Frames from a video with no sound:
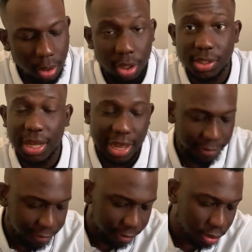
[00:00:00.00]
because I
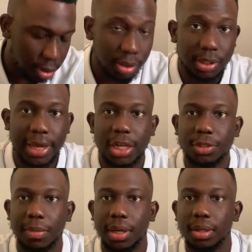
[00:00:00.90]
have to
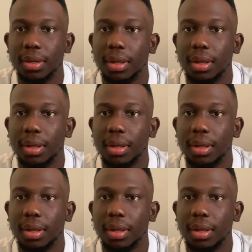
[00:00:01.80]
catch my